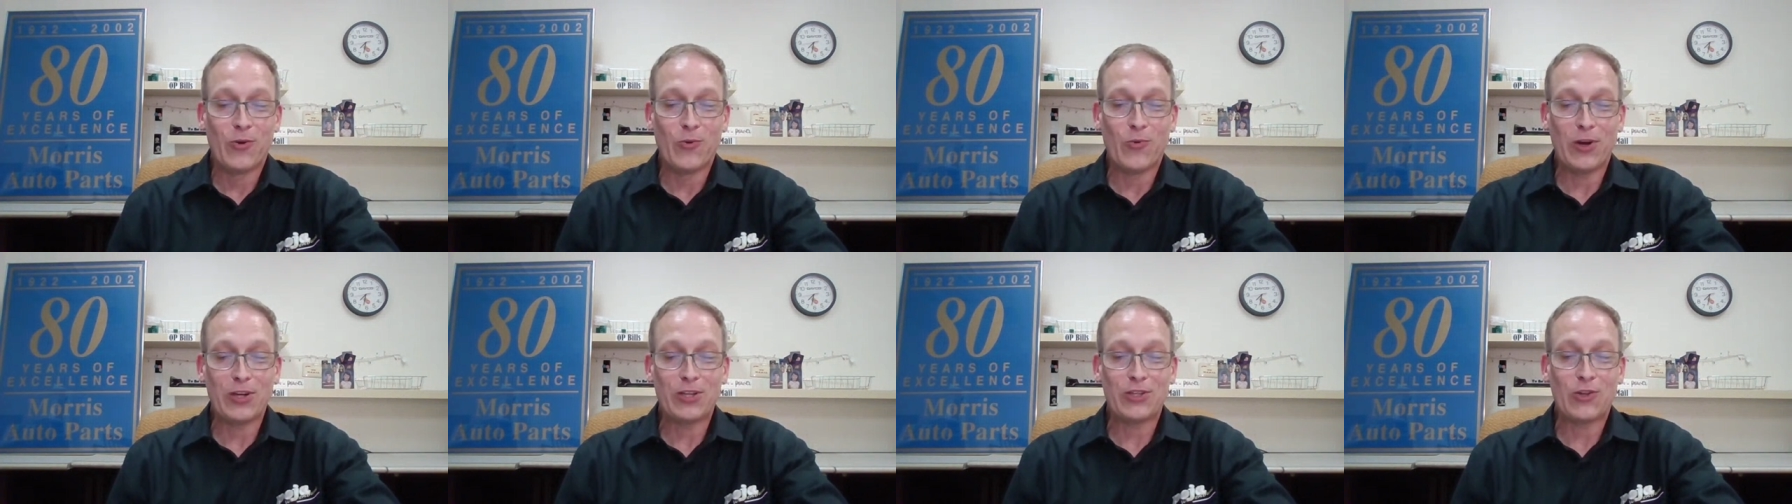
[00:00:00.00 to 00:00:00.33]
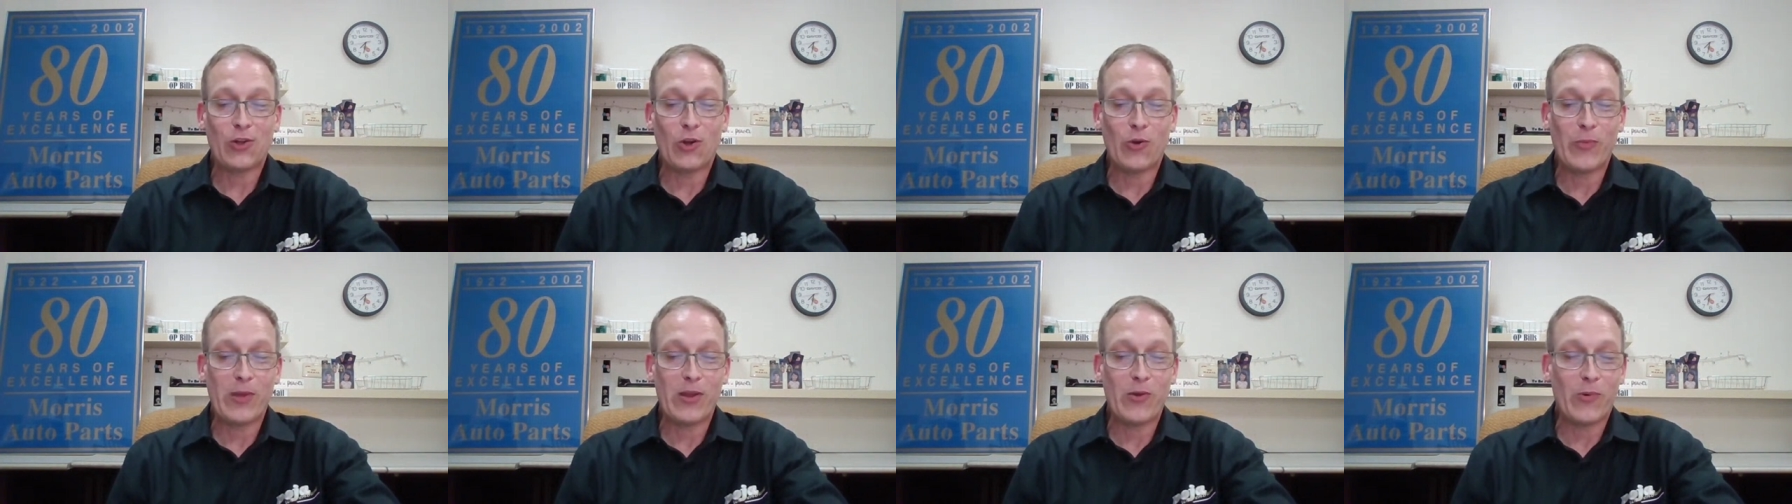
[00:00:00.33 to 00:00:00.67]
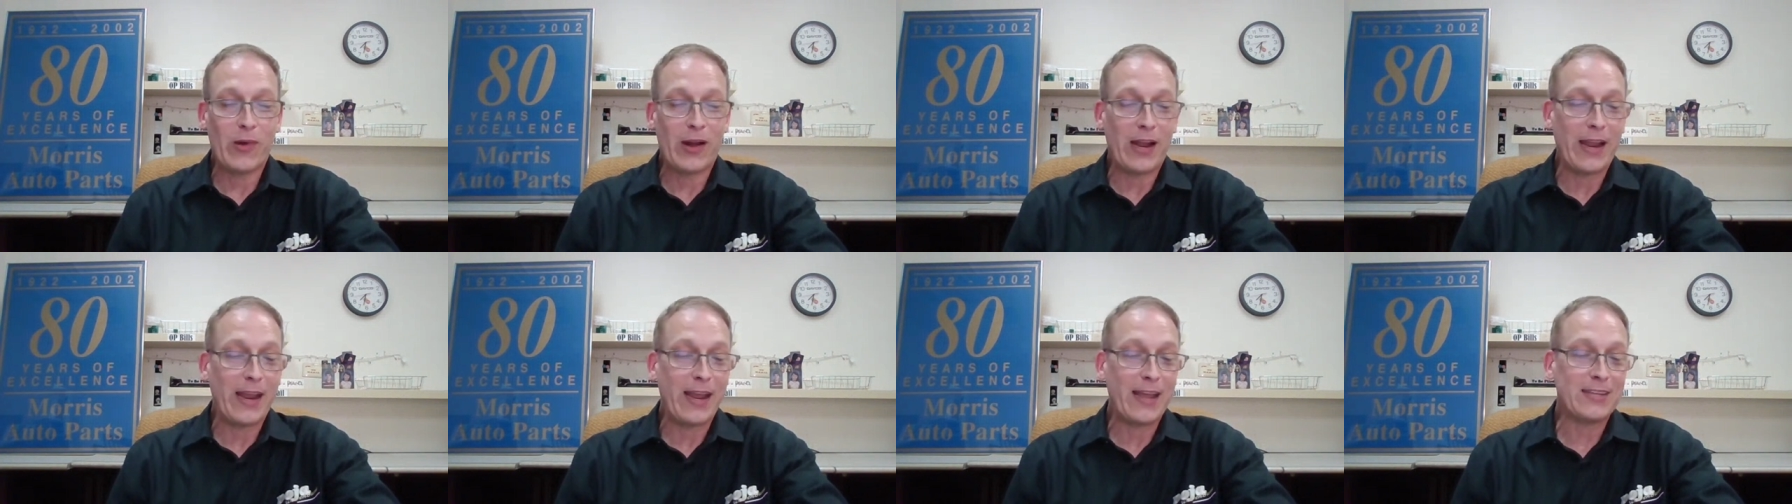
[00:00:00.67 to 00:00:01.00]
who once told
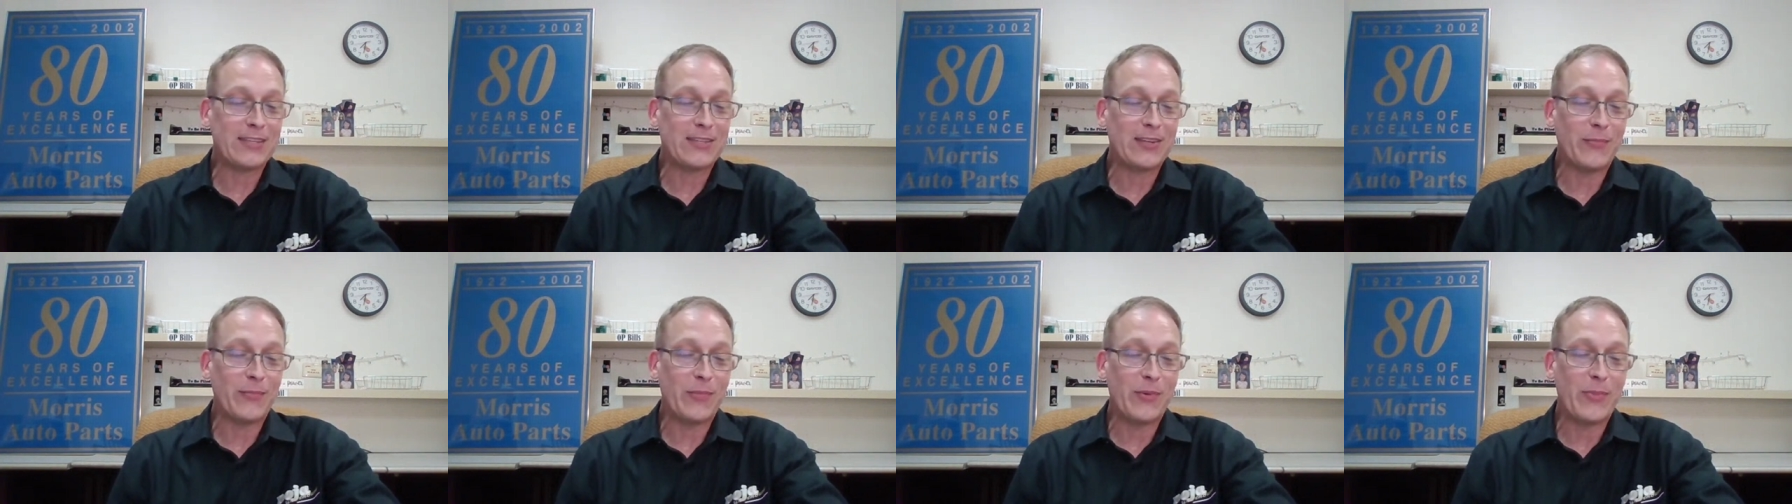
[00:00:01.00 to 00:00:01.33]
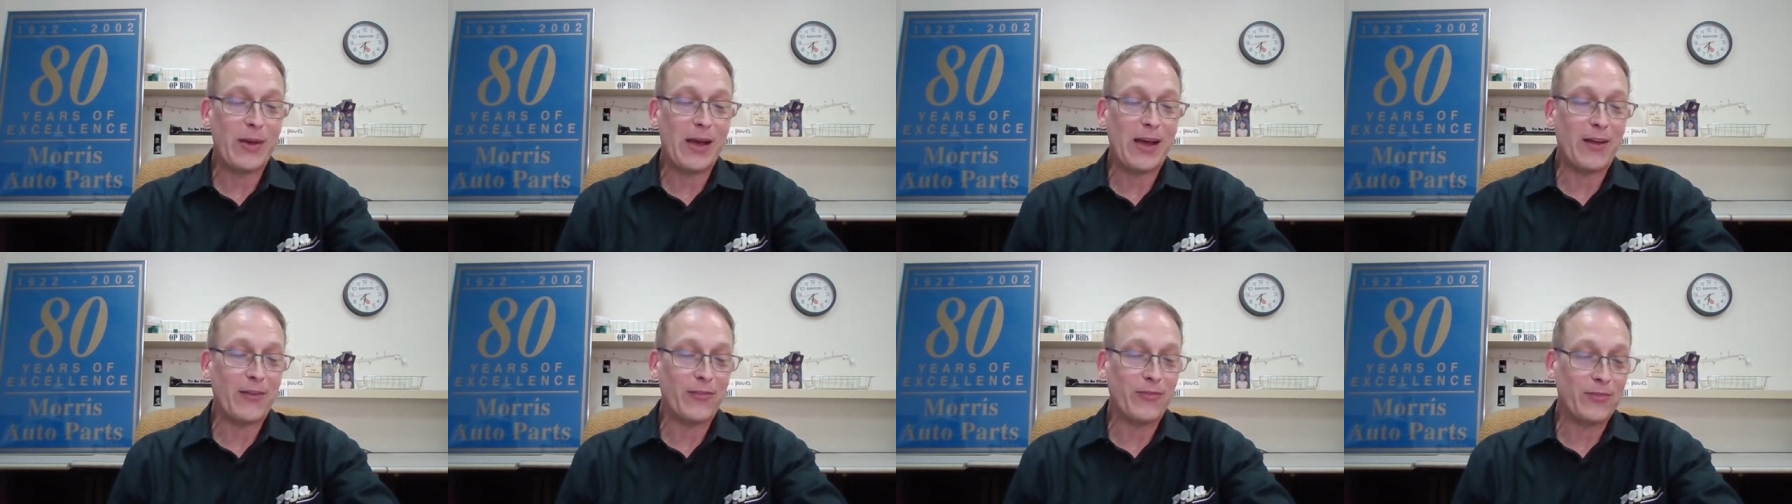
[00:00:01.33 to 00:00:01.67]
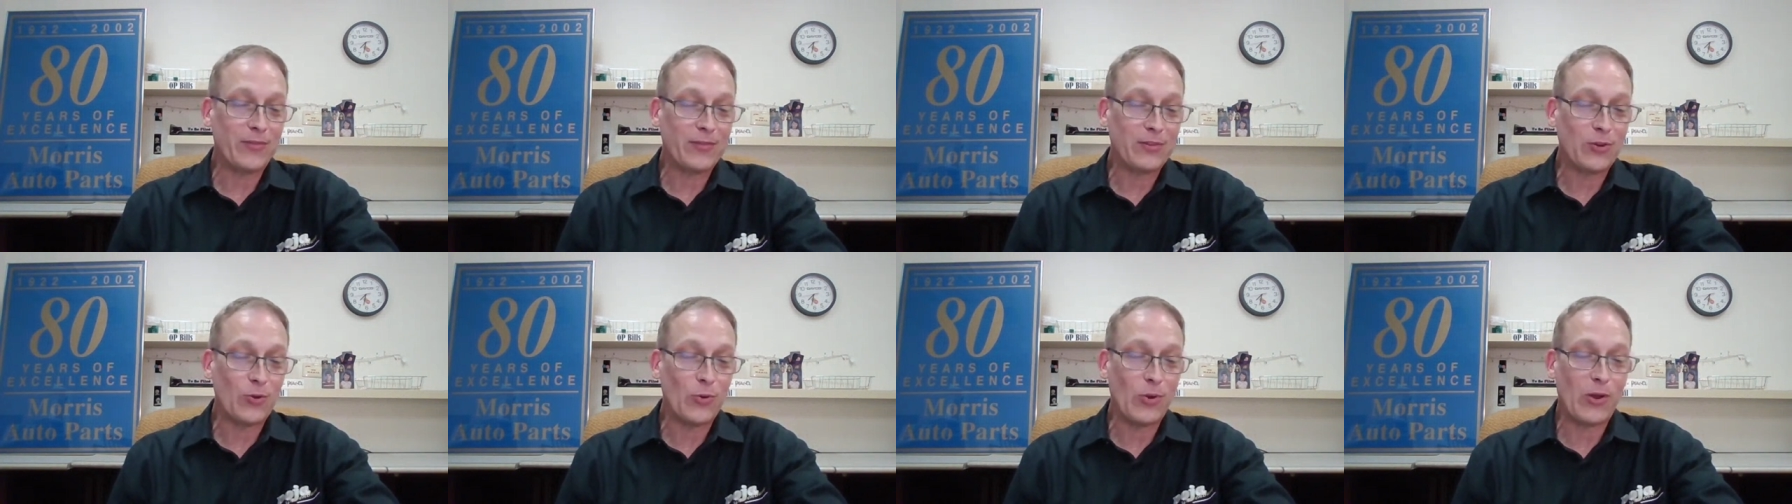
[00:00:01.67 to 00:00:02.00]
me when I asked him
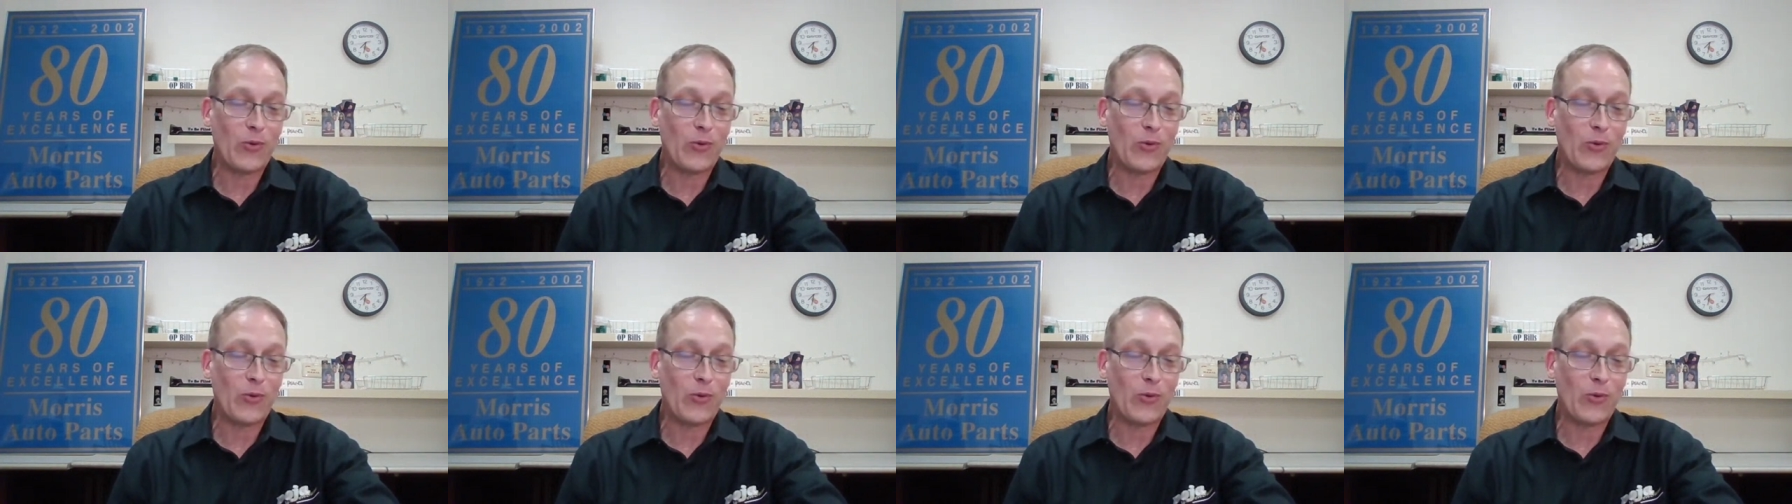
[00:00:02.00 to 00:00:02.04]
about